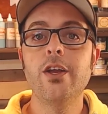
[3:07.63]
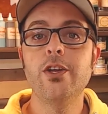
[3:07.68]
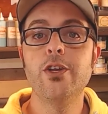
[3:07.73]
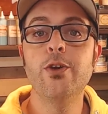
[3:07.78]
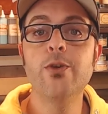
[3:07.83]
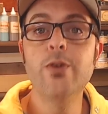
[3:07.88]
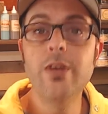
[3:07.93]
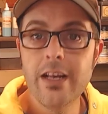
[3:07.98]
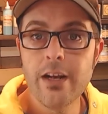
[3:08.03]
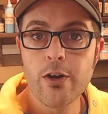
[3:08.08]

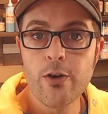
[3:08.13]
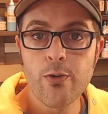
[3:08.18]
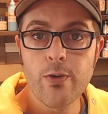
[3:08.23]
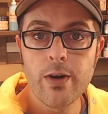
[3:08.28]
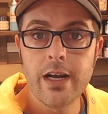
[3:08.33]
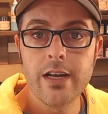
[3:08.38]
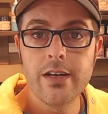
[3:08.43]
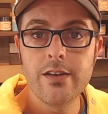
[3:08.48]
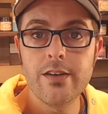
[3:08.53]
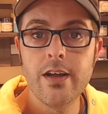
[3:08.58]
you need a
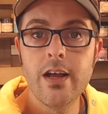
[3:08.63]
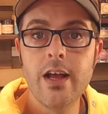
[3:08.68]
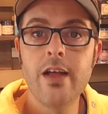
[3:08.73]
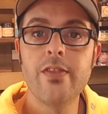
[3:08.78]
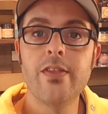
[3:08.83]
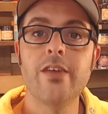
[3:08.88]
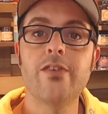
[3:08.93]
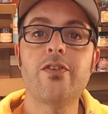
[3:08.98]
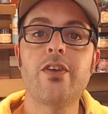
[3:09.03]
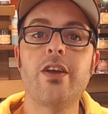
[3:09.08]
grit
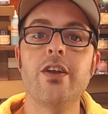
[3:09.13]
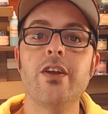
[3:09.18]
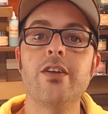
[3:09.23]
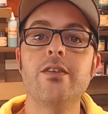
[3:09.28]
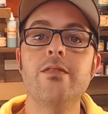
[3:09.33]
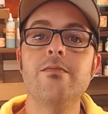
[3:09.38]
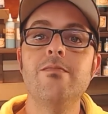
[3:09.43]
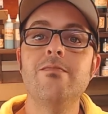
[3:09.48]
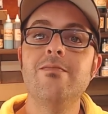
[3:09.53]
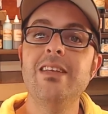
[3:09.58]
that's going
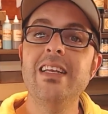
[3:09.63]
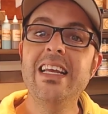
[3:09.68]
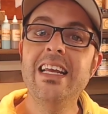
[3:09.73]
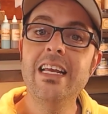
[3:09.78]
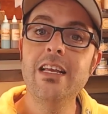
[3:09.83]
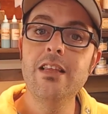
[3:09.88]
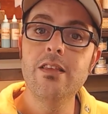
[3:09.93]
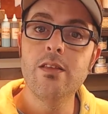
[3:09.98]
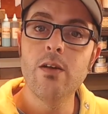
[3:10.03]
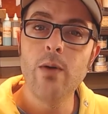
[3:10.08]
to
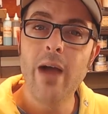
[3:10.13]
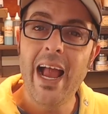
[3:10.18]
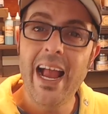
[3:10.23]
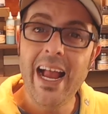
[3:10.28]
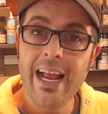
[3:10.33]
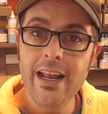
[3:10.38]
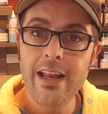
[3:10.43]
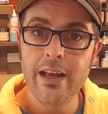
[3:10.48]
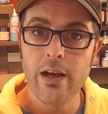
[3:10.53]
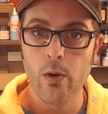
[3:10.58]
eat the
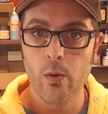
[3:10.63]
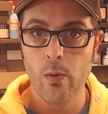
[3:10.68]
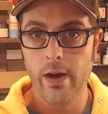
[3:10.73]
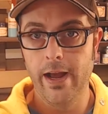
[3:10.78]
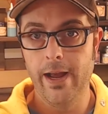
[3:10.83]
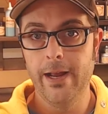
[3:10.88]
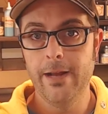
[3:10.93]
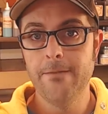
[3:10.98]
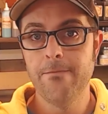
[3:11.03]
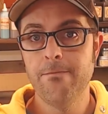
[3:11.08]
80
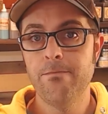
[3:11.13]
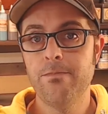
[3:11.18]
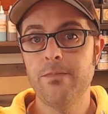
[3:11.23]
away.